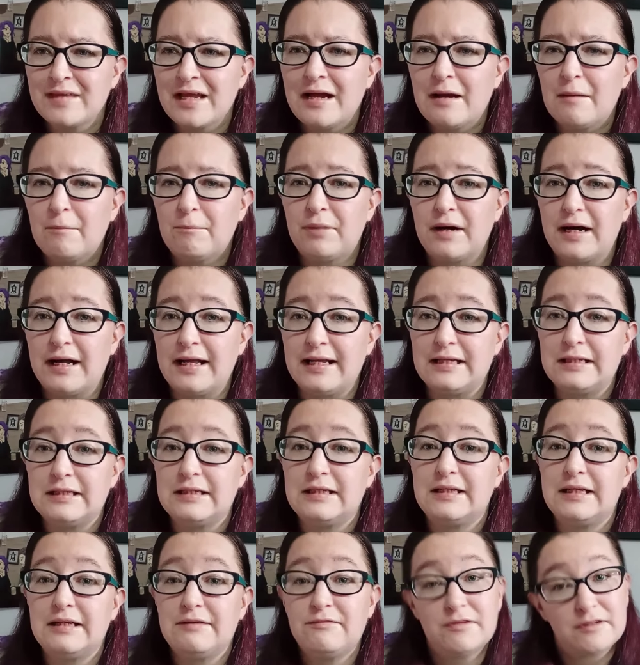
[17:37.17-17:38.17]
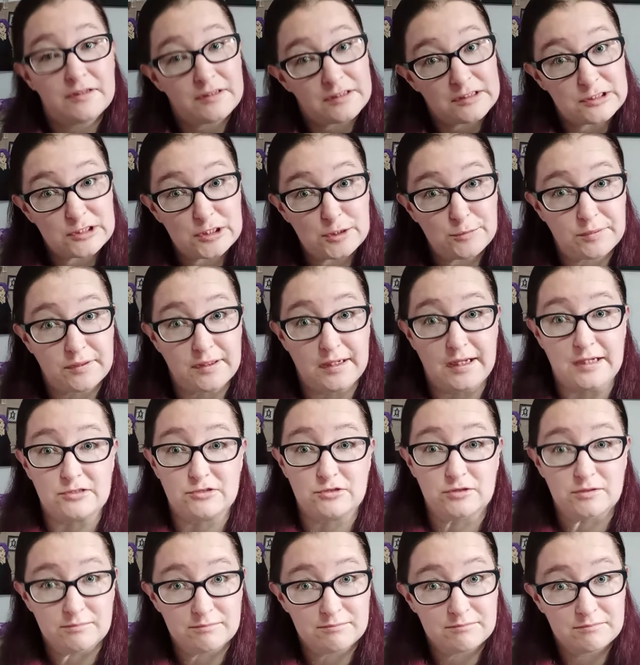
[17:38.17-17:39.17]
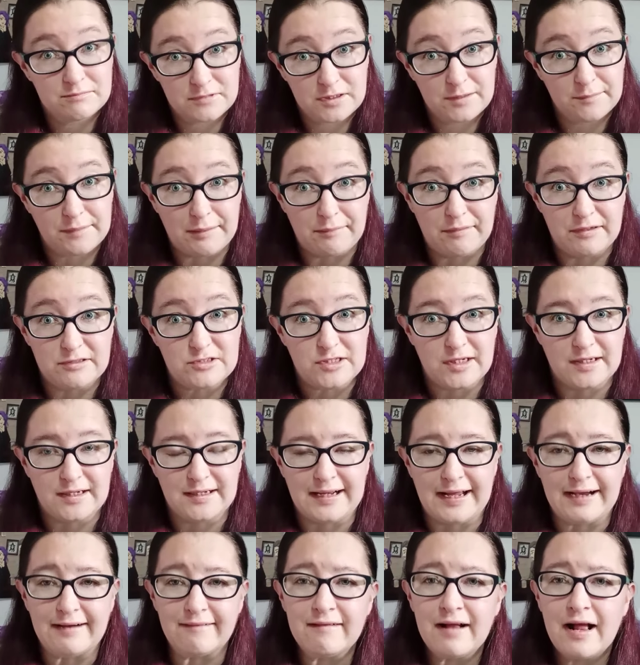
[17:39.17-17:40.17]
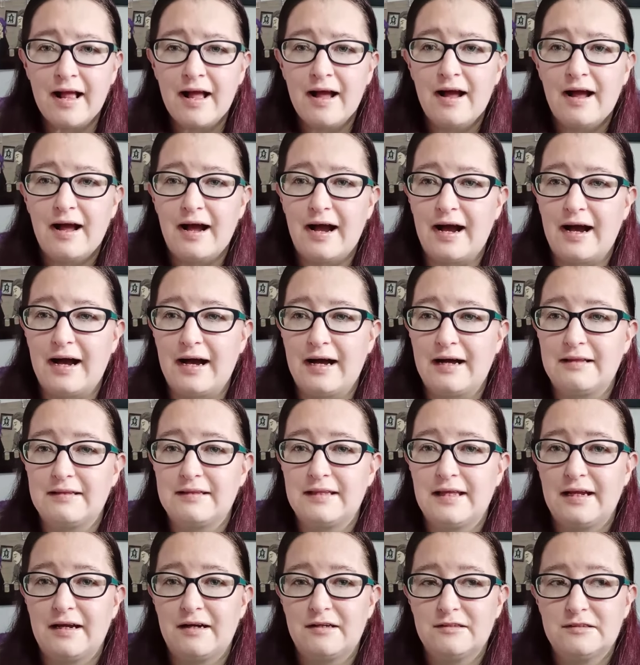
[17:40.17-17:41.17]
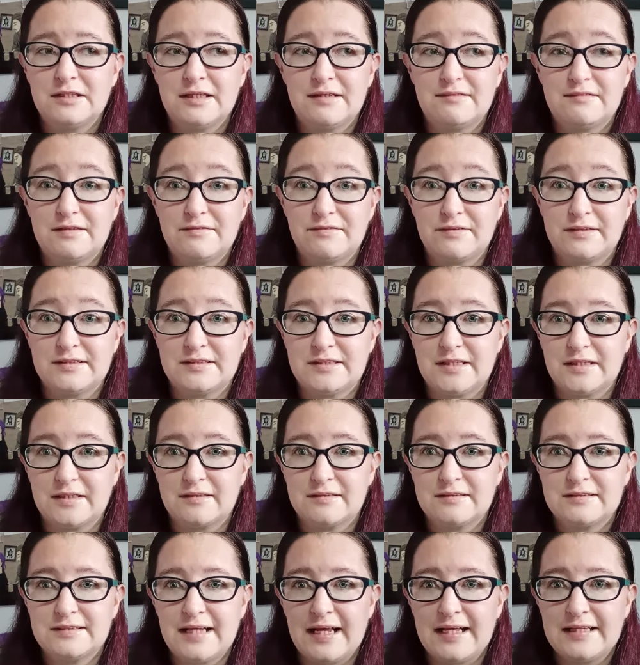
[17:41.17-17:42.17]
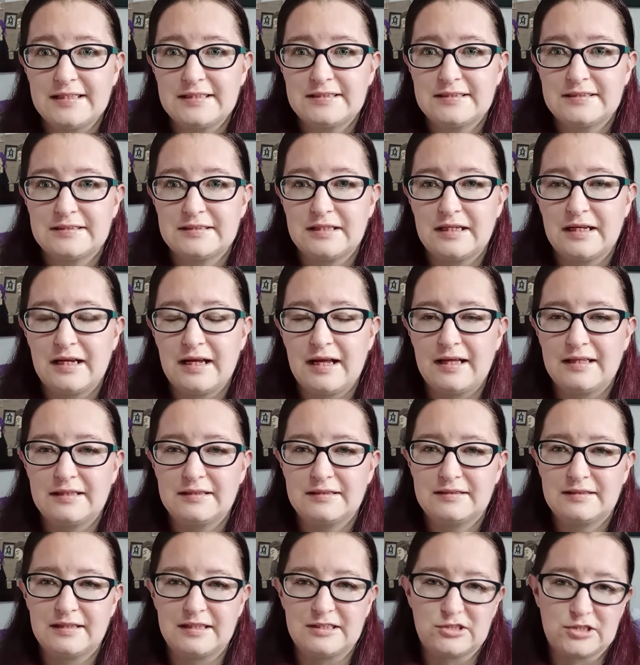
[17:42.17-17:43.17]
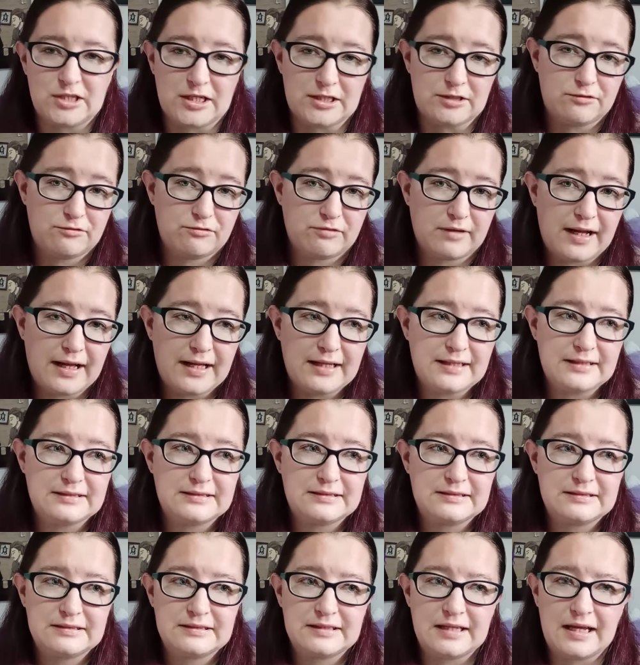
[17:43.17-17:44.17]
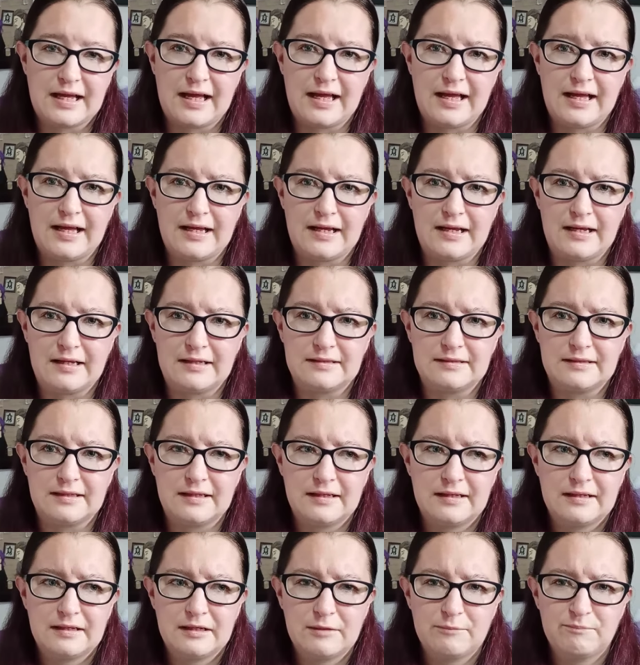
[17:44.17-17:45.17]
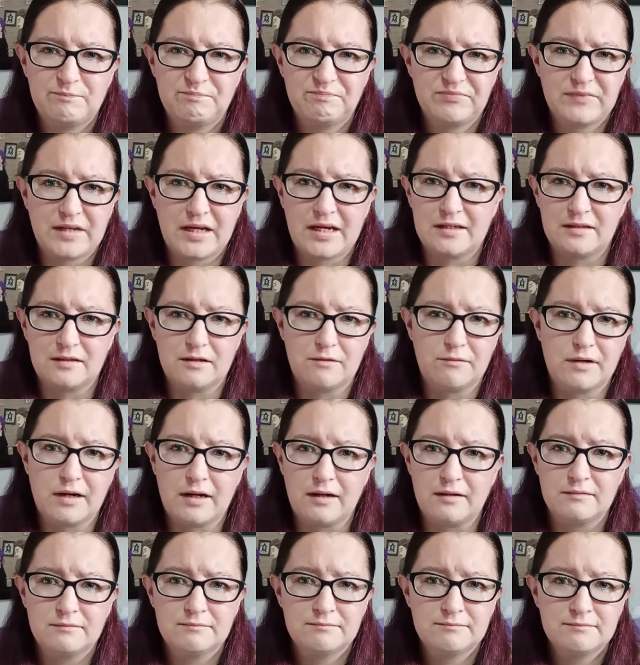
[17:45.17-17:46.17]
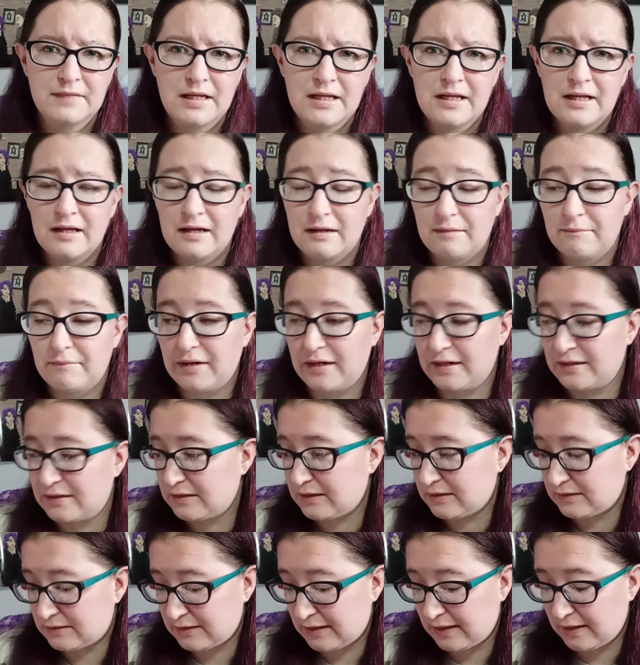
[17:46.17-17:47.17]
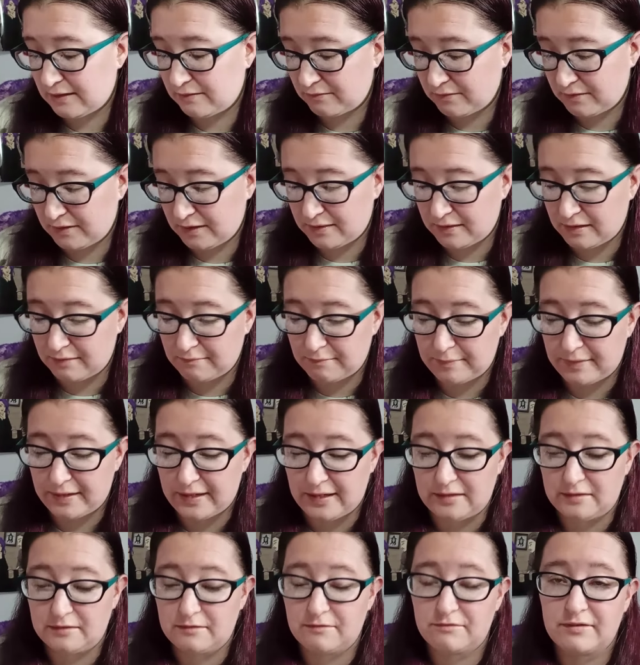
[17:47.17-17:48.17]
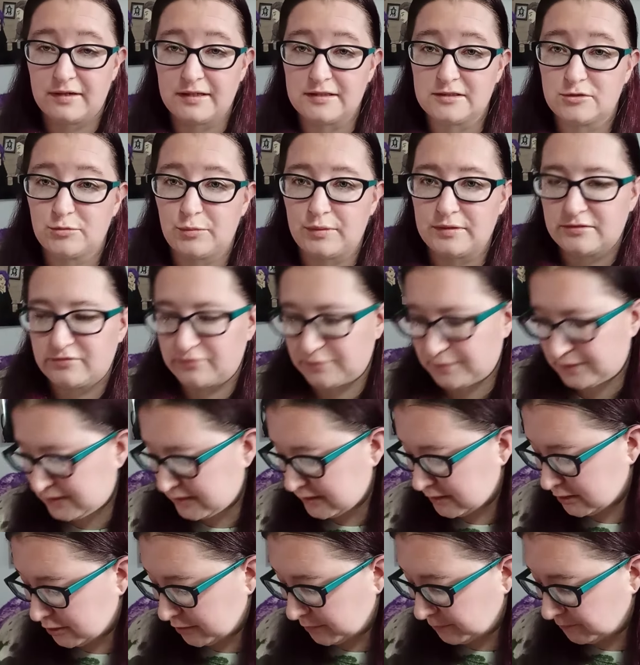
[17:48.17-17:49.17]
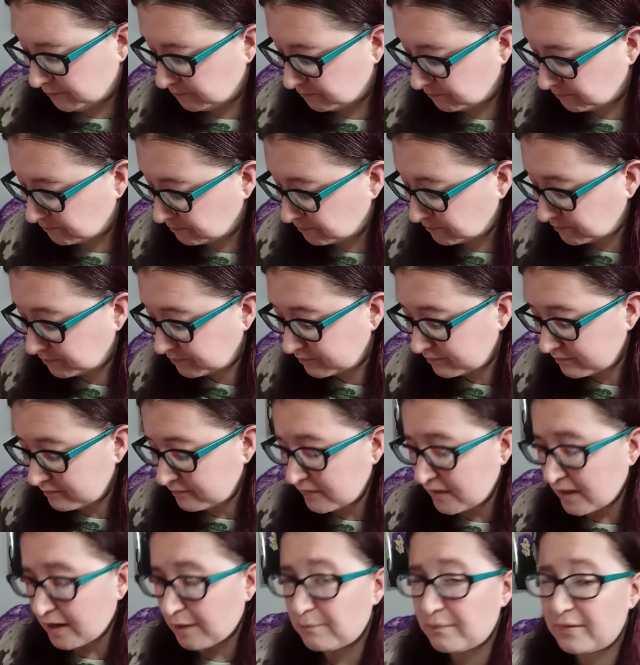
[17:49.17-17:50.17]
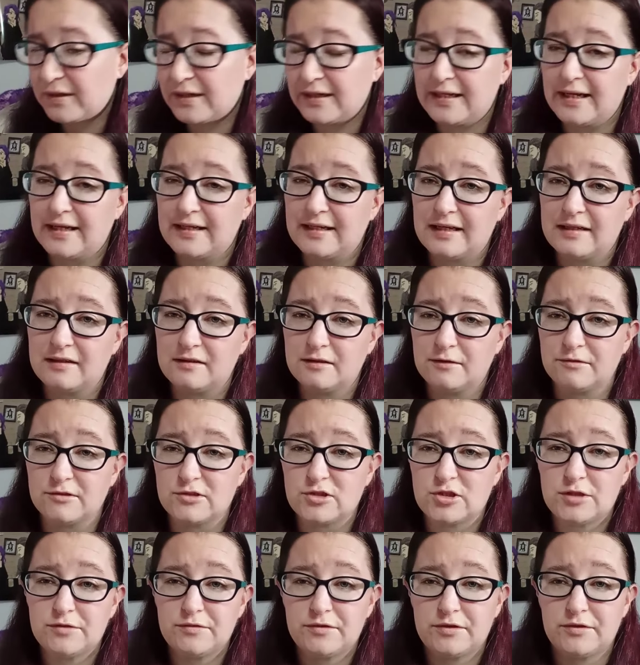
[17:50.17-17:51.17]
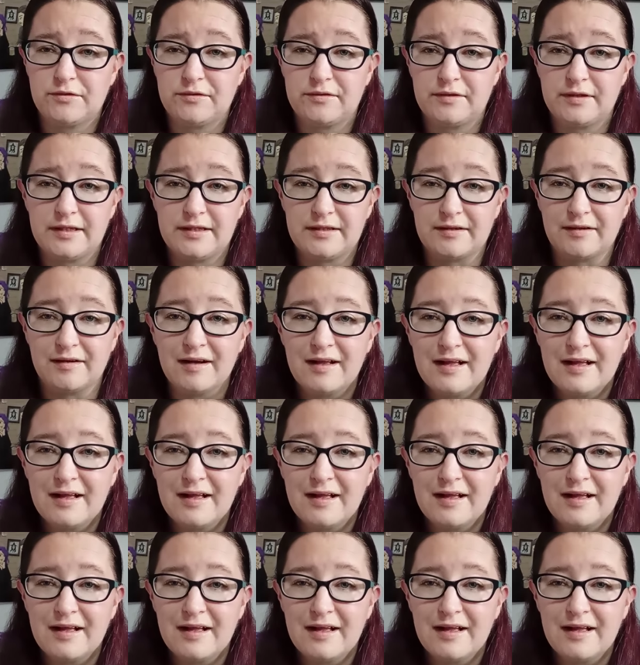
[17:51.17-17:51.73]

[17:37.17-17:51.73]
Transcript: But if you're into supernatural, you might want to check it out. Uh, they also have different sticker sets, such as Friends and I don't know what all. But because I really thought buying the Friends ones for my sister. But again, I don't know what she would do with it either.